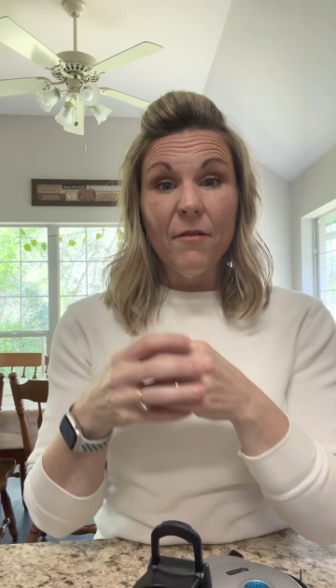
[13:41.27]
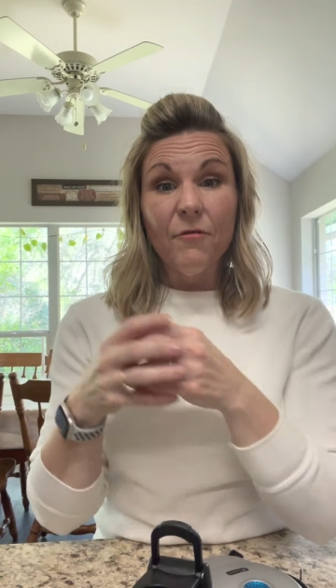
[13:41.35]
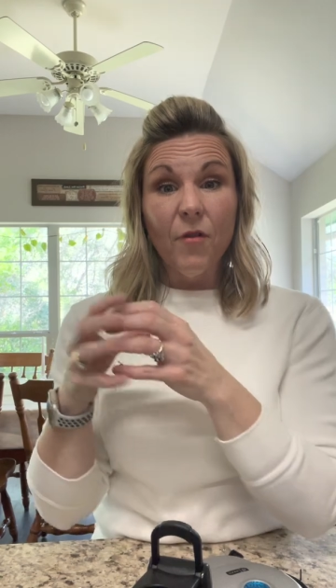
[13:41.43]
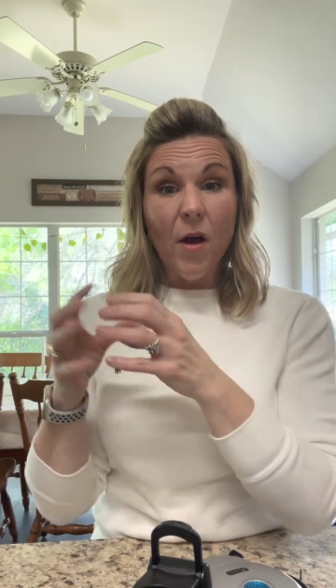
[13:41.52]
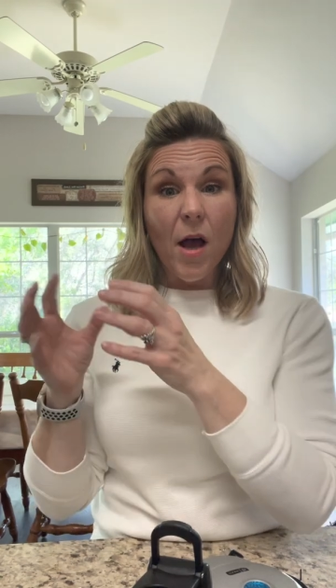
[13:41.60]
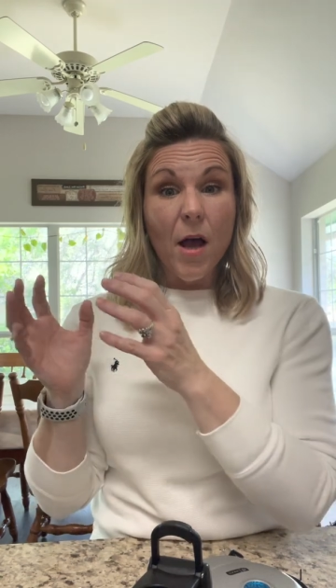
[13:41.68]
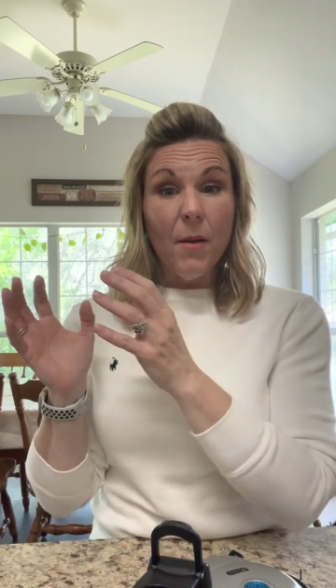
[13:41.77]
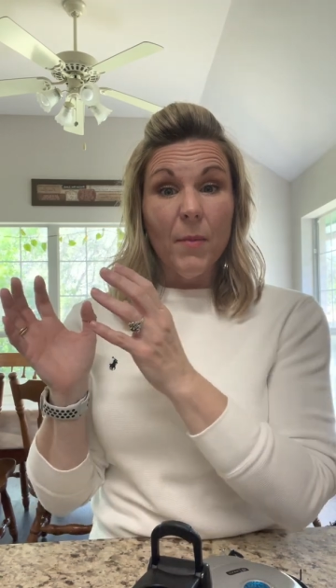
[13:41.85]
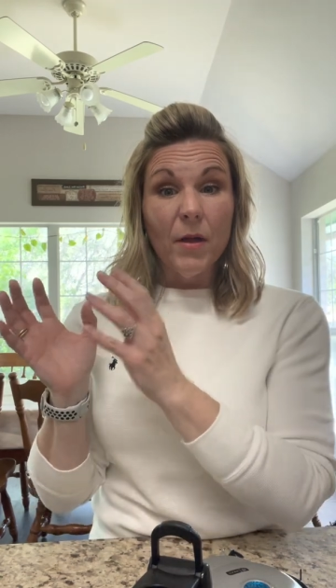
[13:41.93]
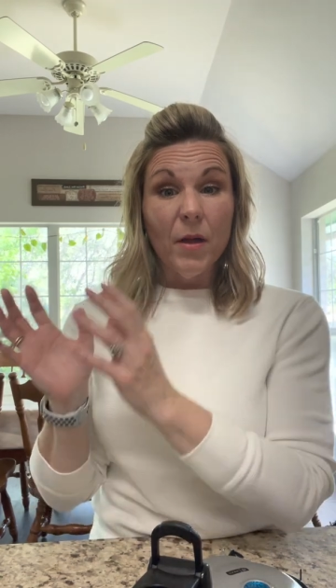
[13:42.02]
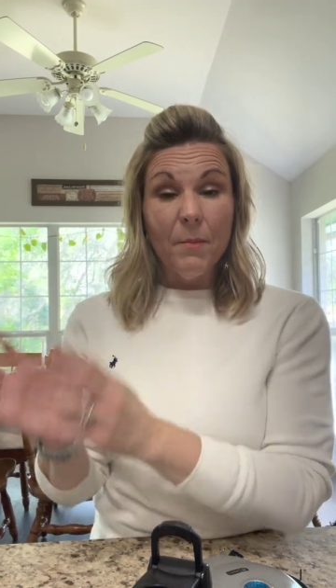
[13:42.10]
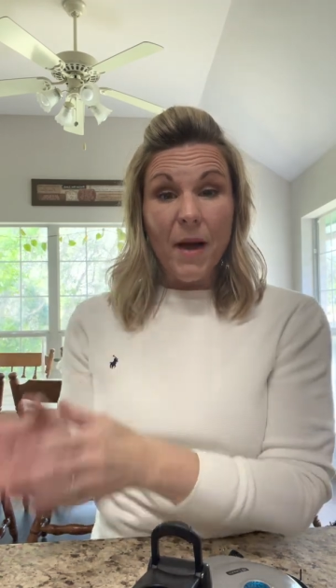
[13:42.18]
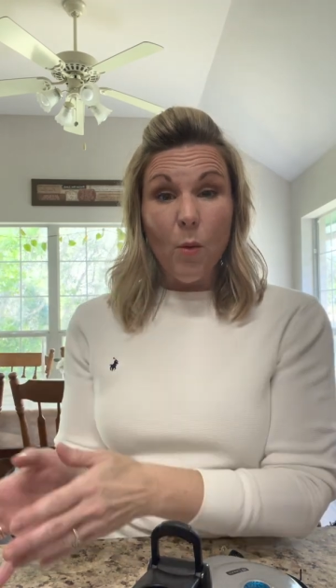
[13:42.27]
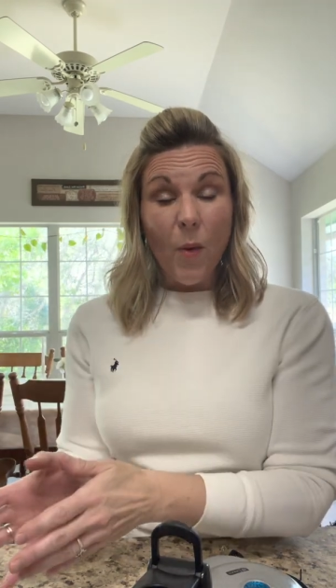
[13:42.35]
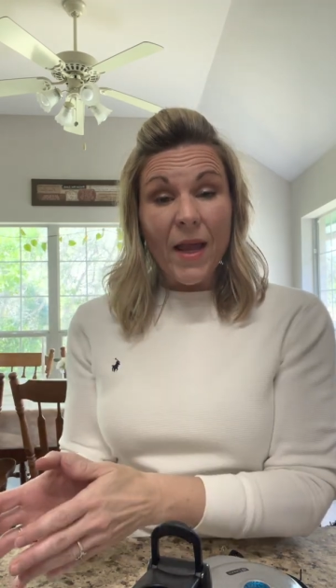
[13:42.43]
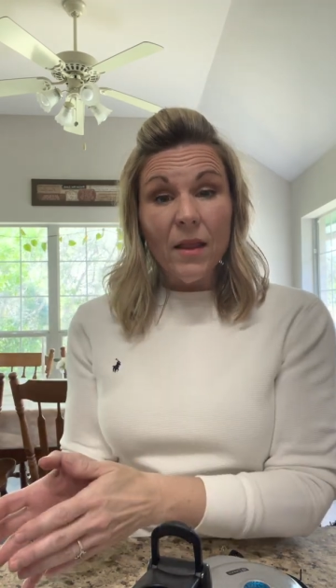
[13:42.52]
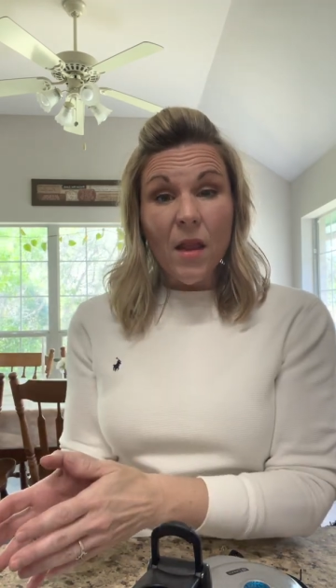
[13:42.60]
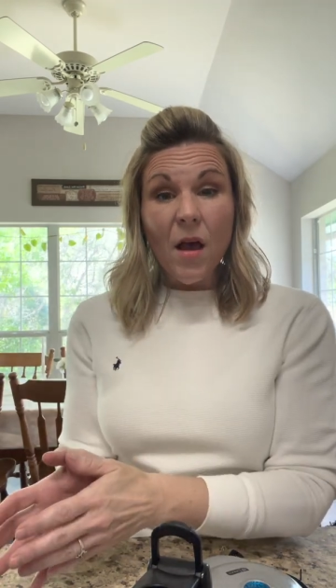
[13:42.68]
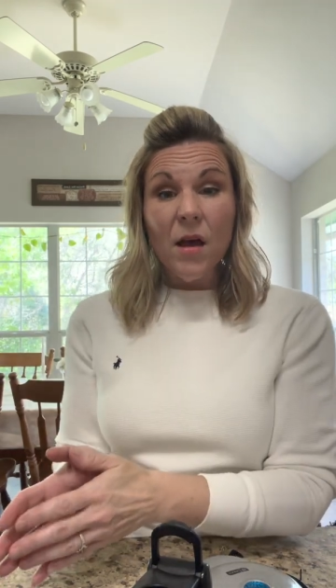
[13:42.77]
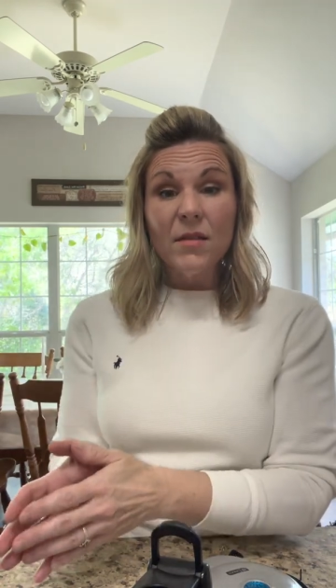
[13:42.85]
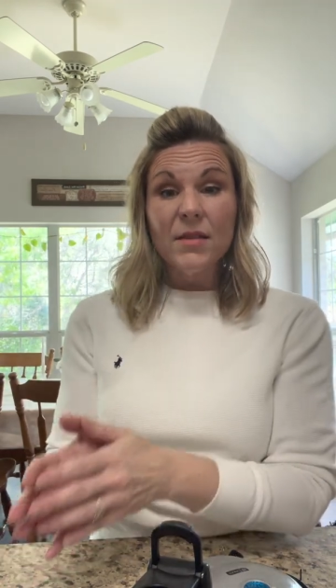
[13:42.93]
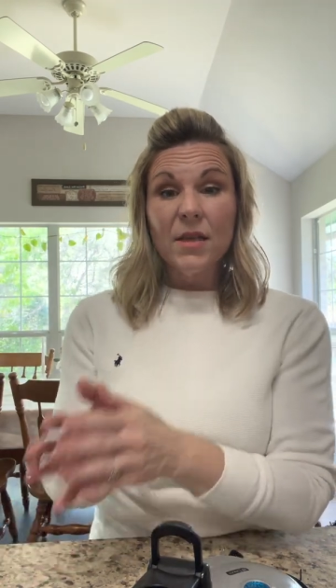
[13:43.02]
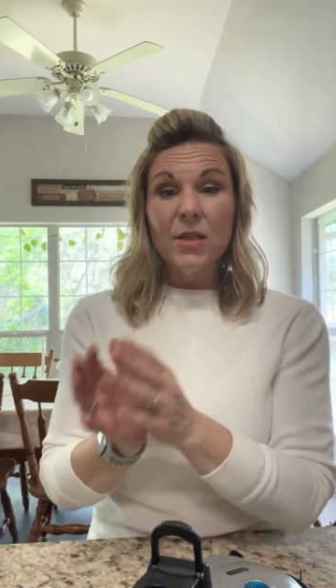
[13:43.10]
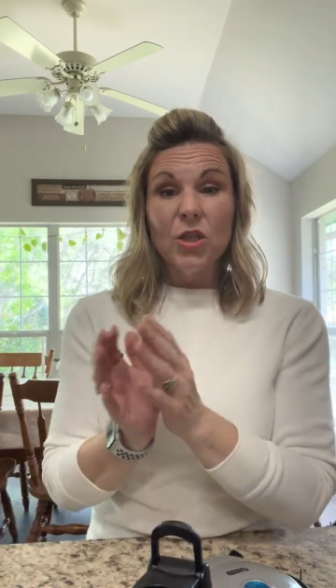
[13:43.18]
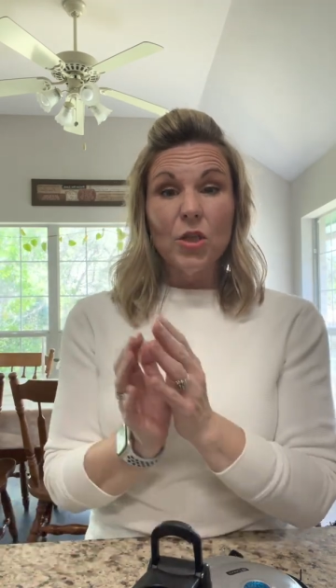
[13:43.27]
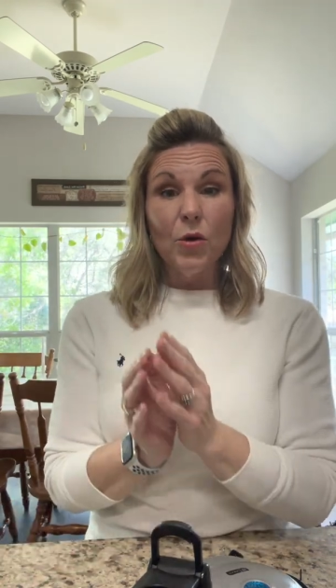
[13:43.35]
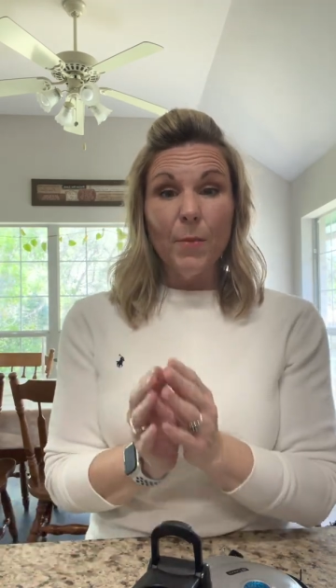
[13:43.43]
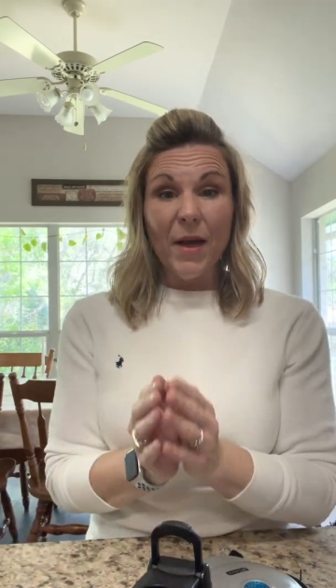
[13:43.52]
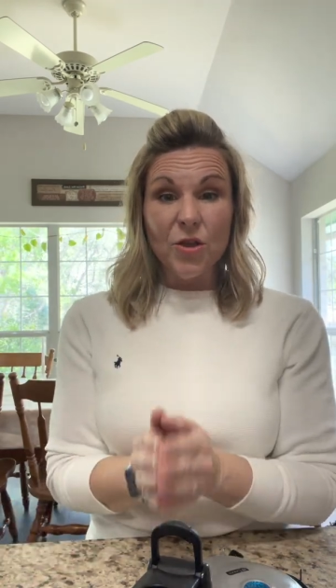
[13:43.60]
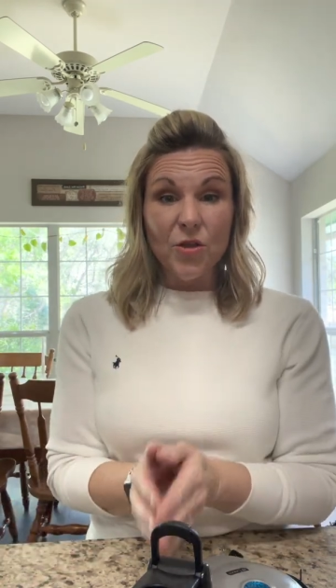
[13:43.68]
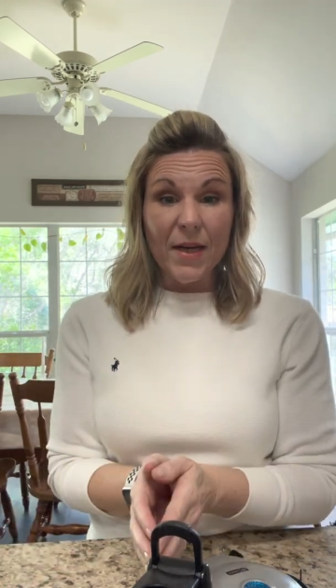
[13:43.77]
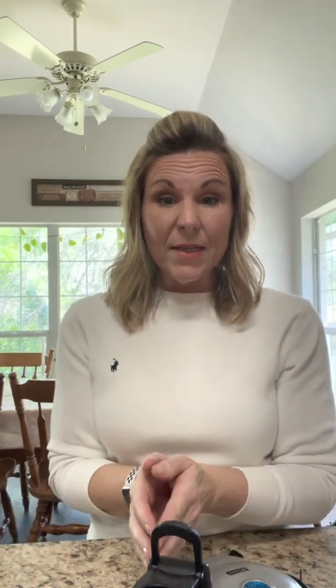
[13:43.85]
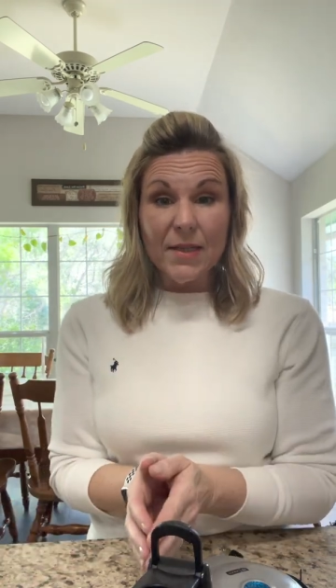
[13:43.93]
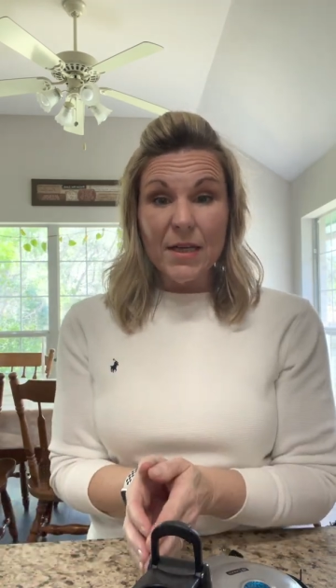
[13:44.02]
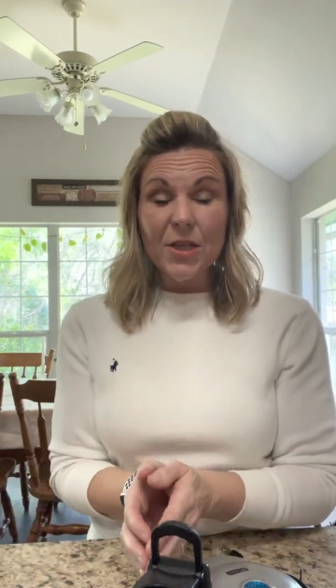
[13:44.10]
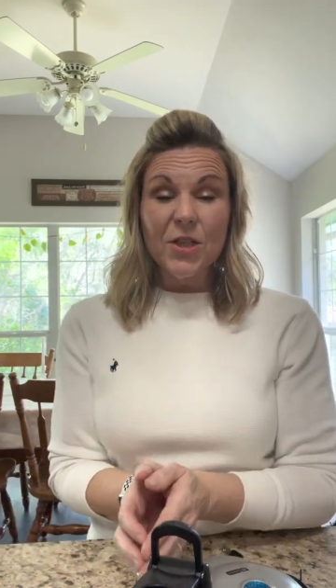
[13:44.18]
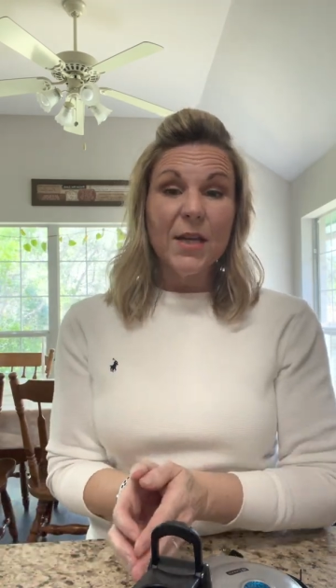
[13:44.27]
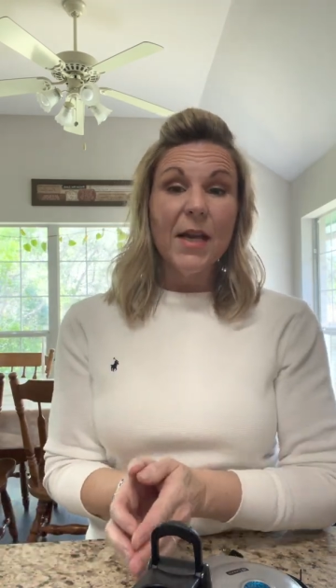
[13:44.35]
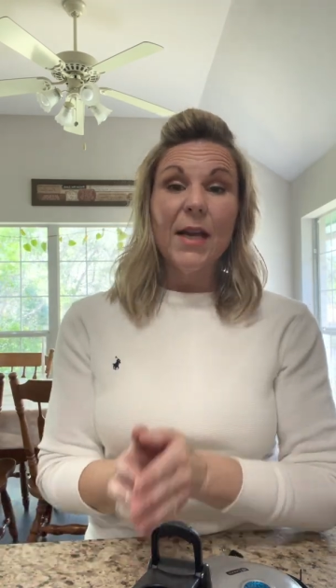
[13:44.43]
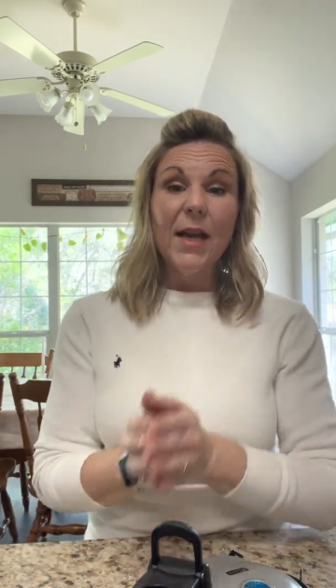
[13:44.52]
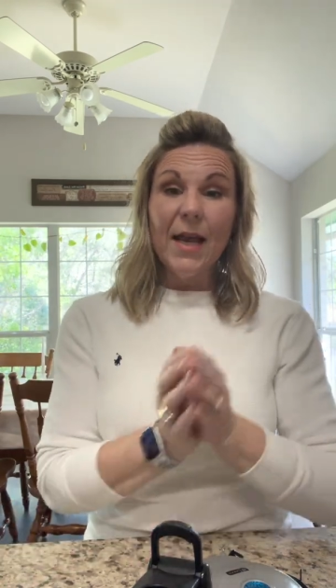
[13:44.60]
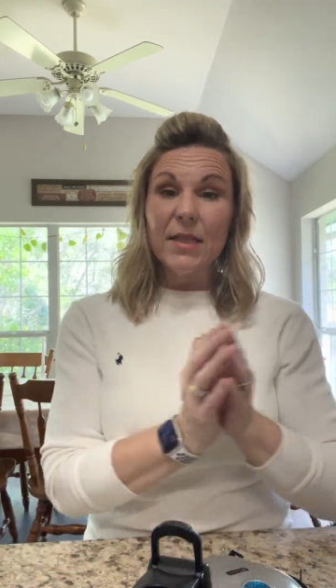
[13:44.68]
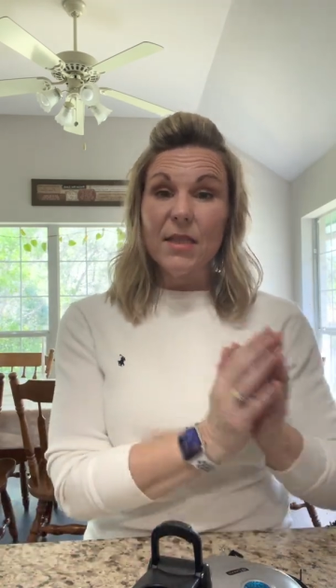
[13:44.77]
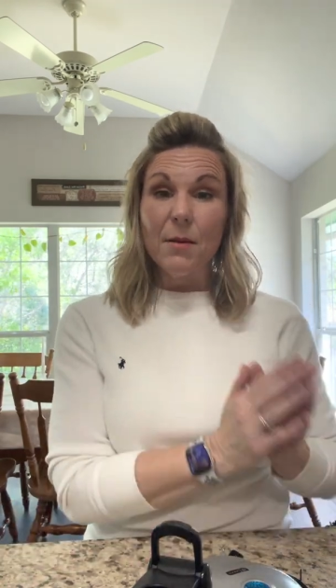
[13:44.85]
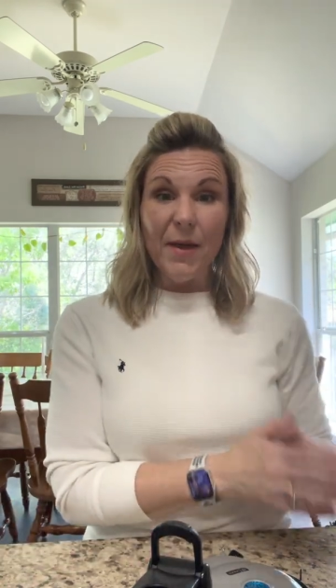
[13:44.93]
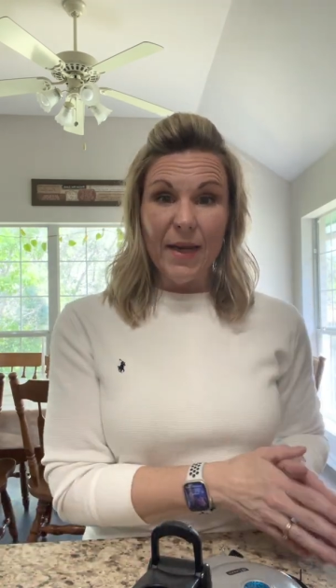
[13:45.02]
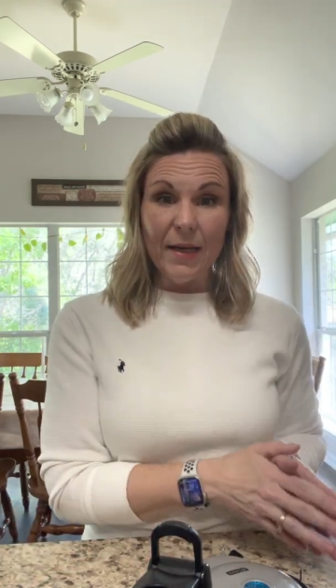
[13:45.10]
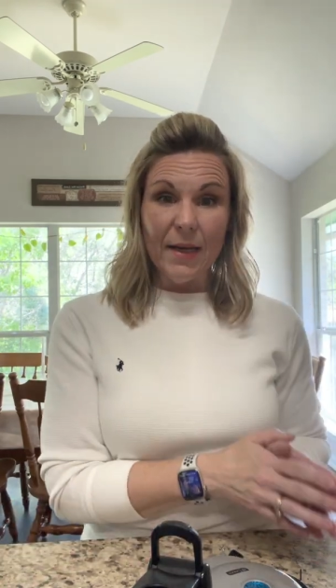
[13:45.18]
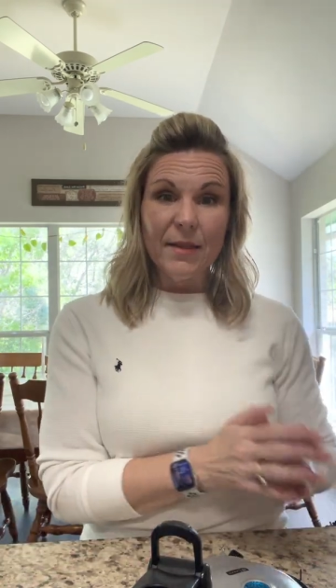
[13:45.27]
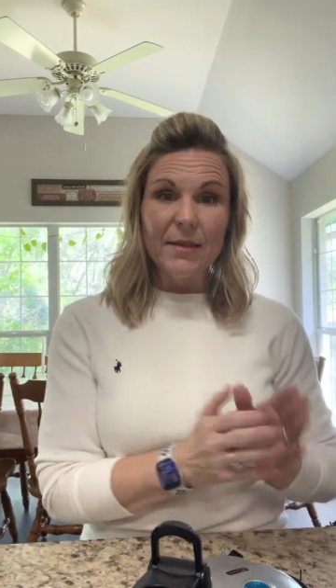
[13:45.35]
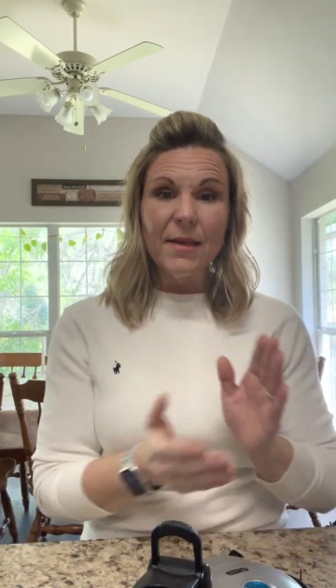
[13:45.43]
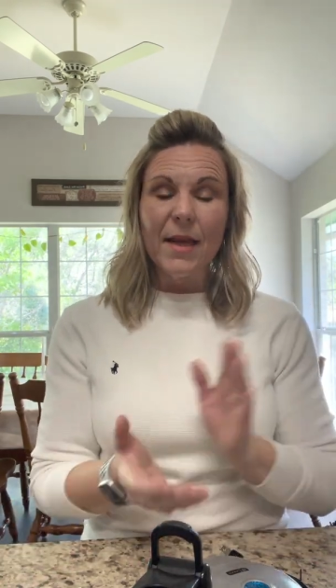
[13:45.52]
from my weight loss to my transition to maintenance.